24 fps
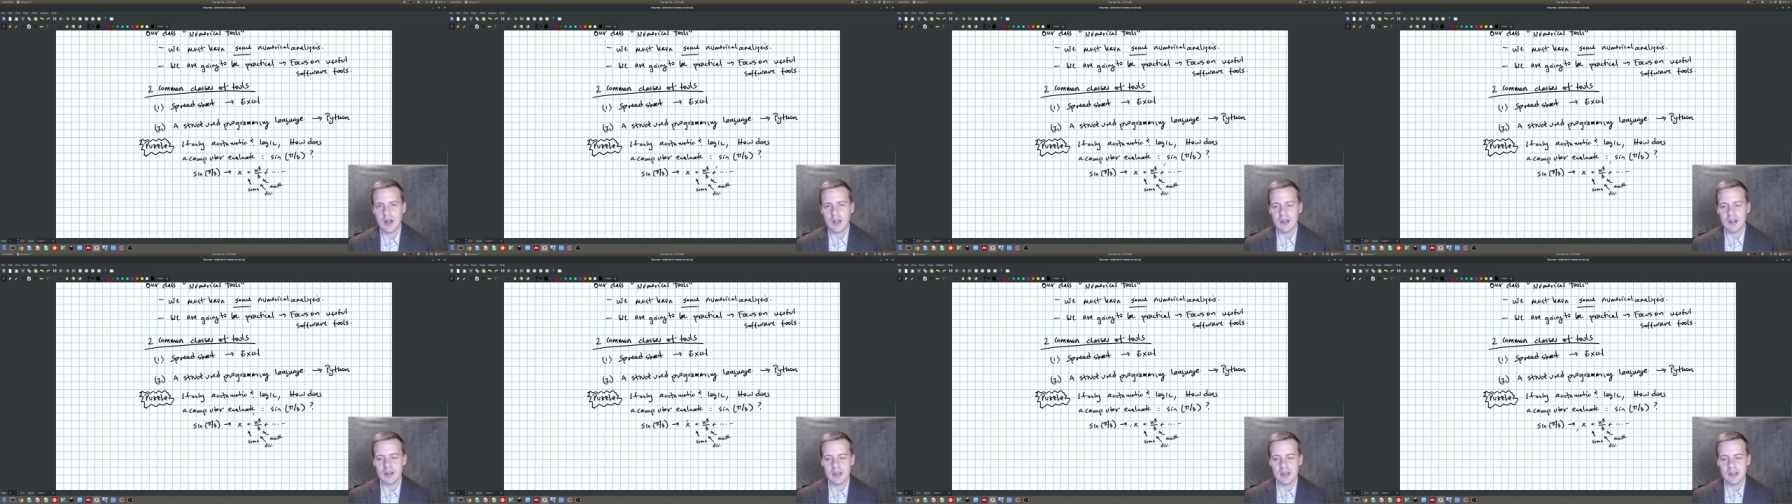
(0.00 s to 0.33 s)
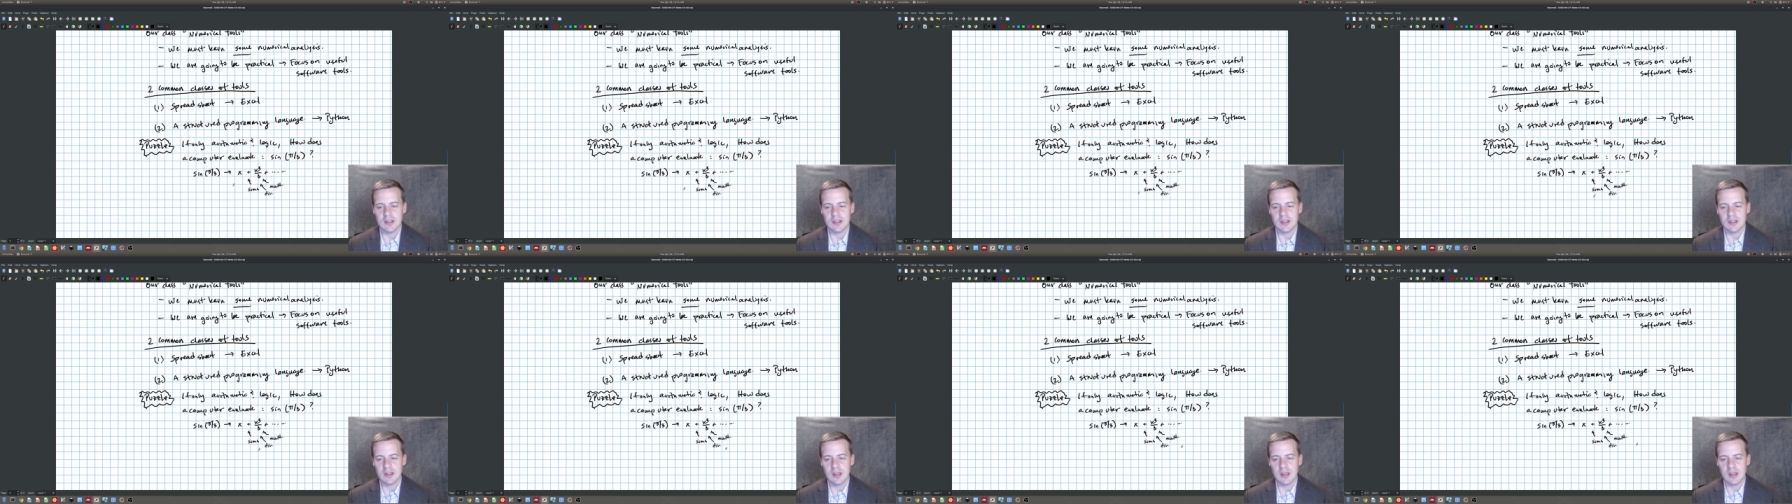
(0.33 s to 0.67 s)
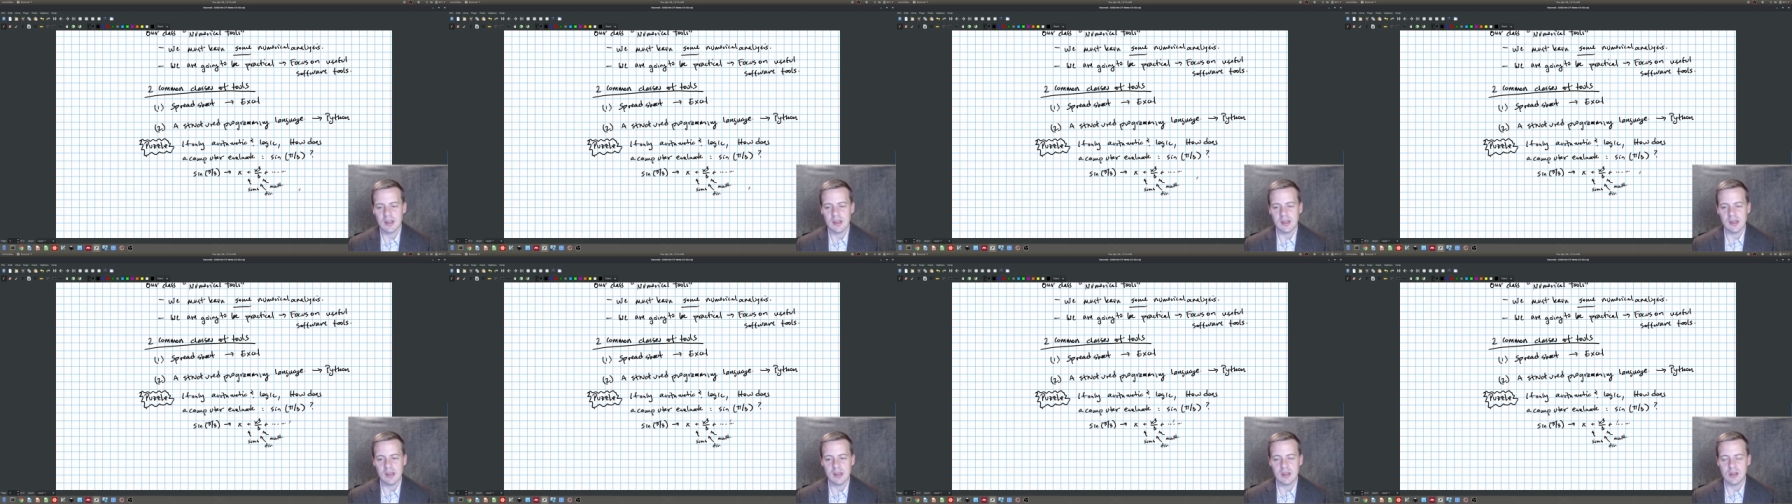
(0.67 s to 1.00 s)
this
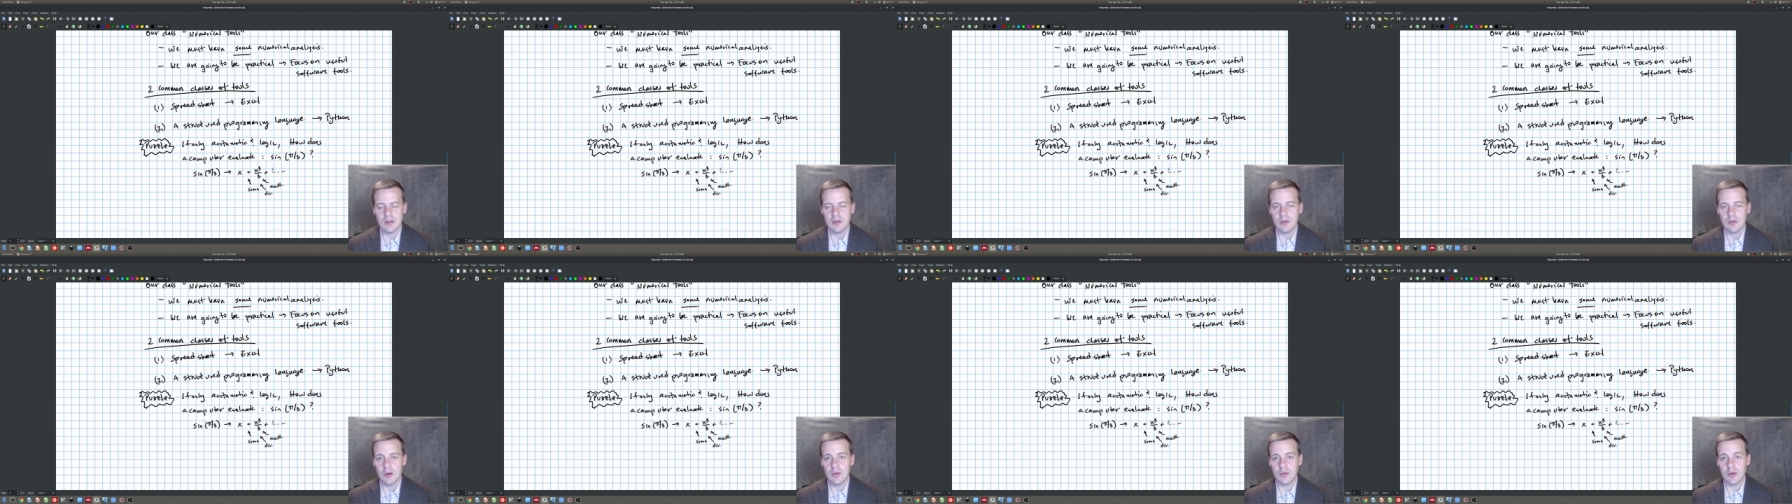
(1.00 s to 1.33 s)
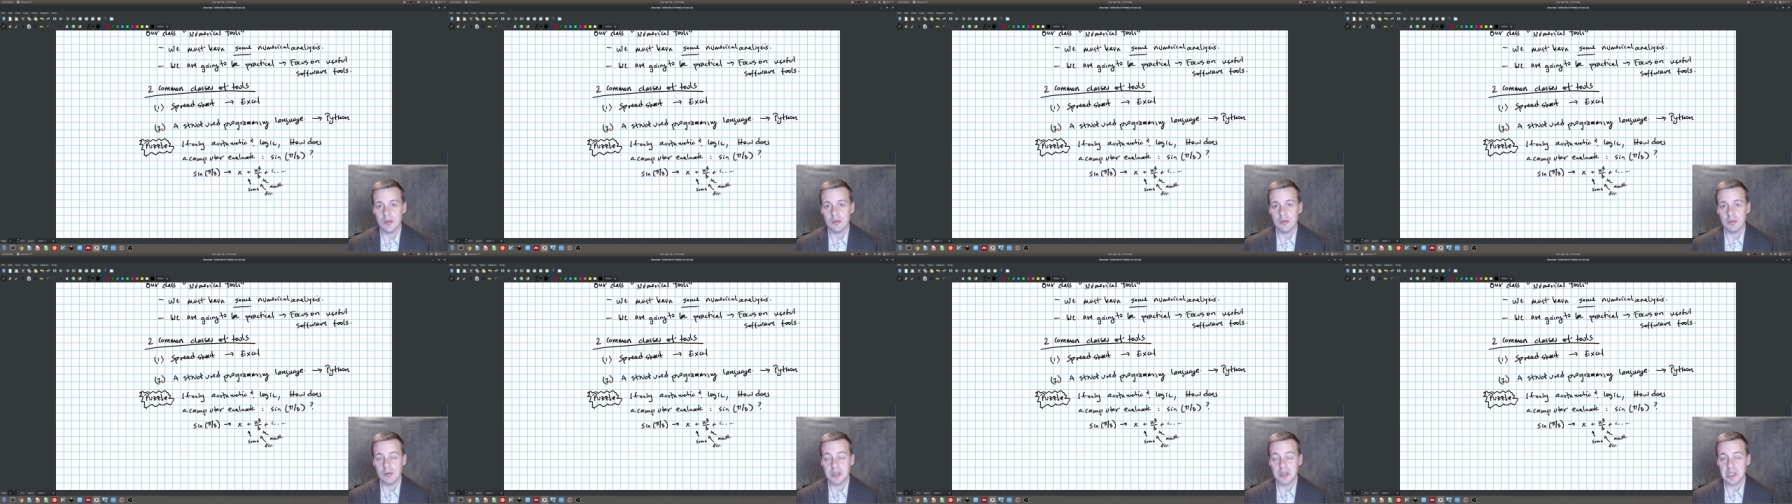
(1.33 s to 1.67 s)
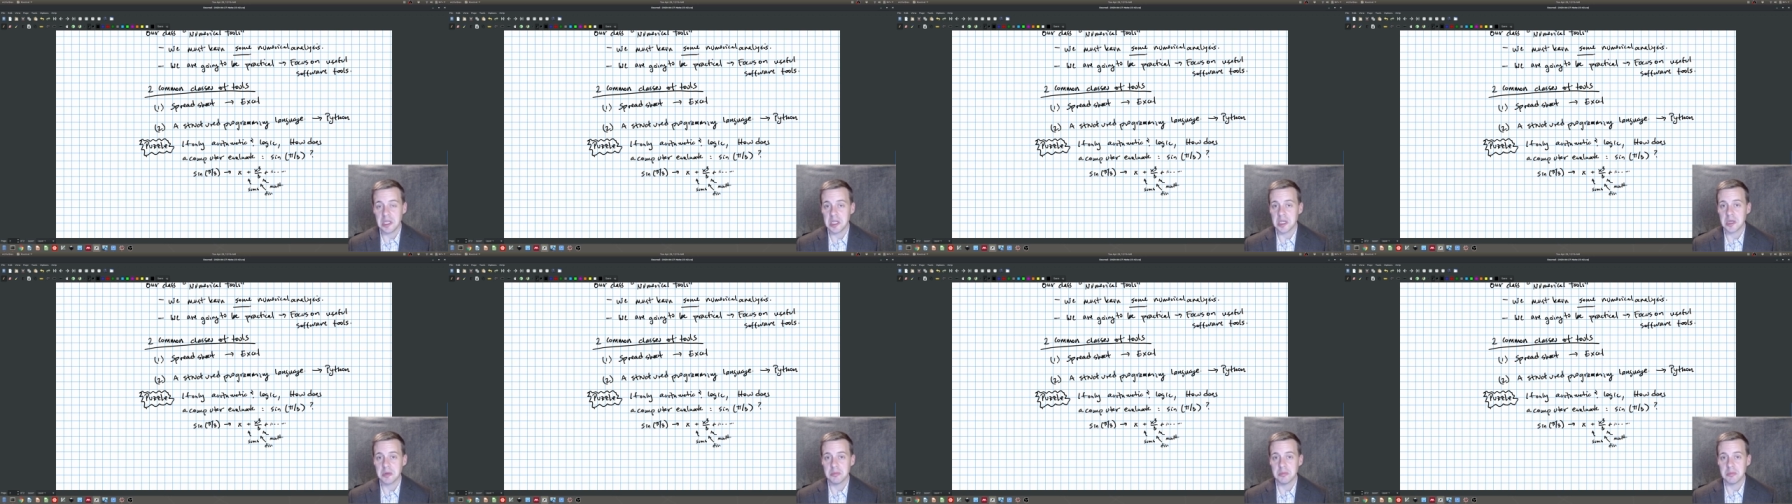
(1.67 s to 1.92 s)
into arithmetic.